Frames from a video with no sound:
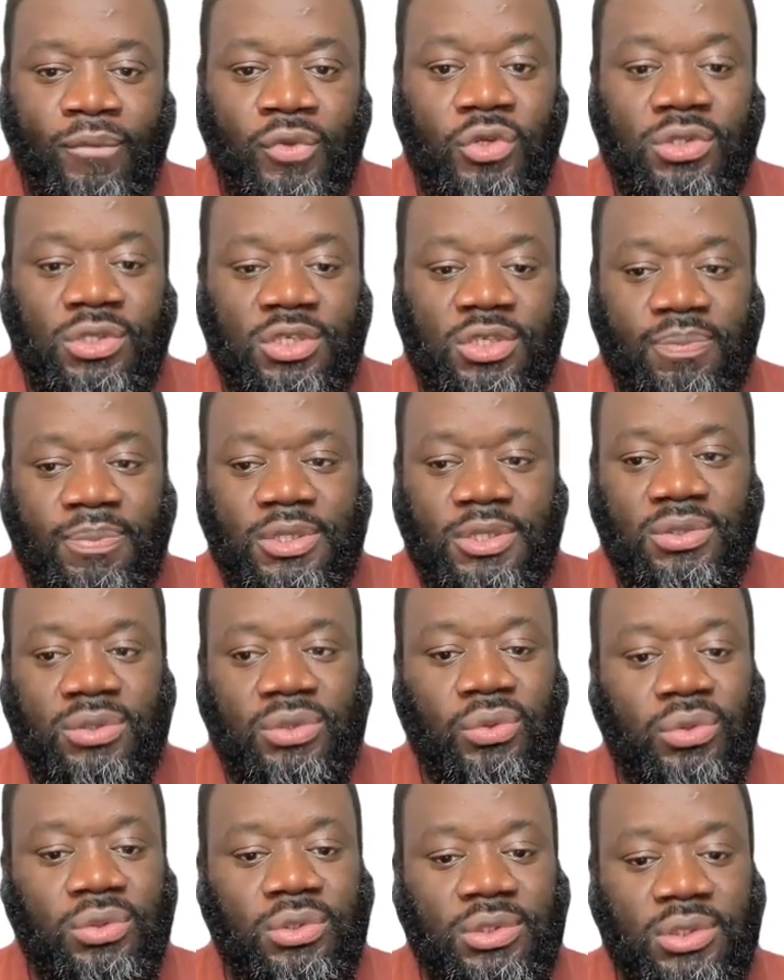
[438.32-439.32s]
user space
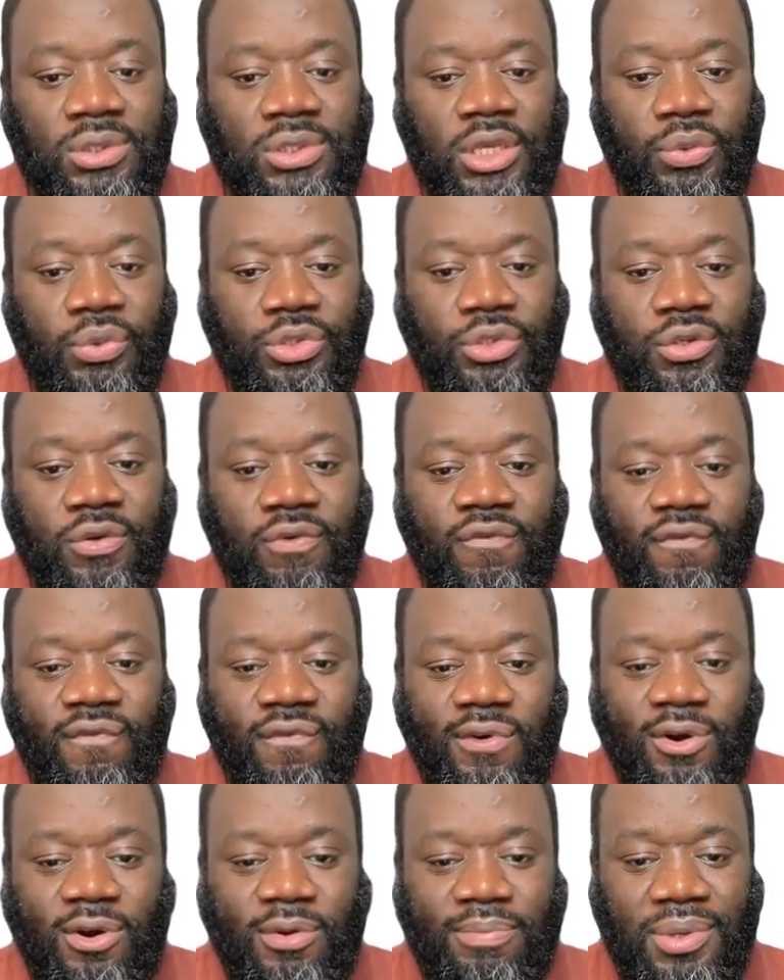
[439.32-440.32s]
nodes in equation
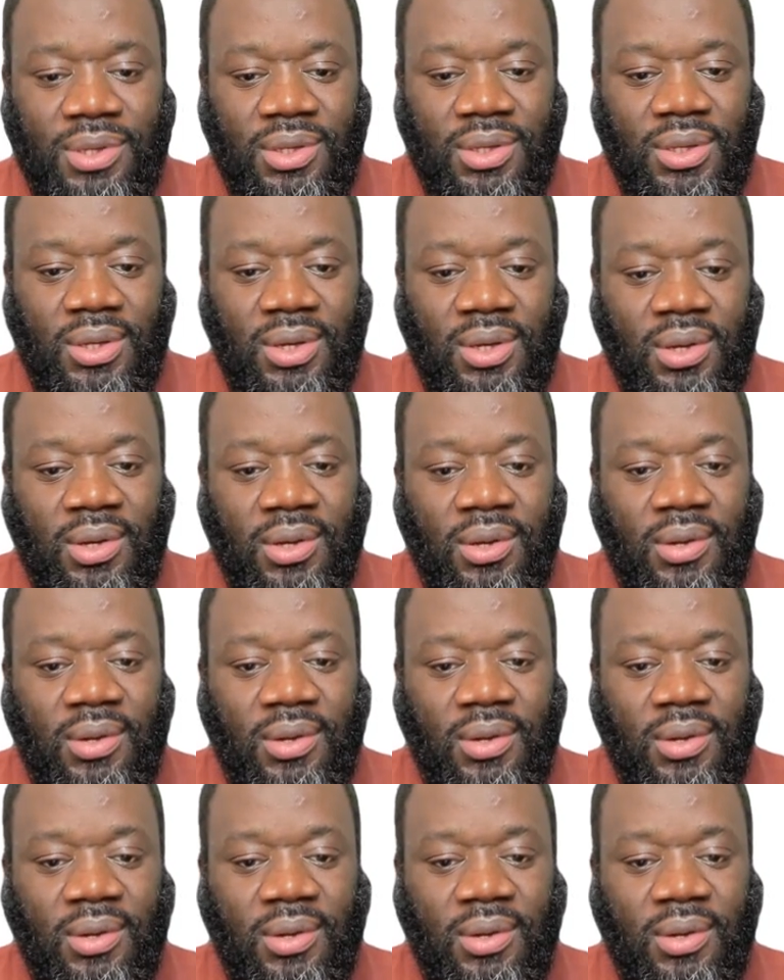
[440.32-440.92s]
4b.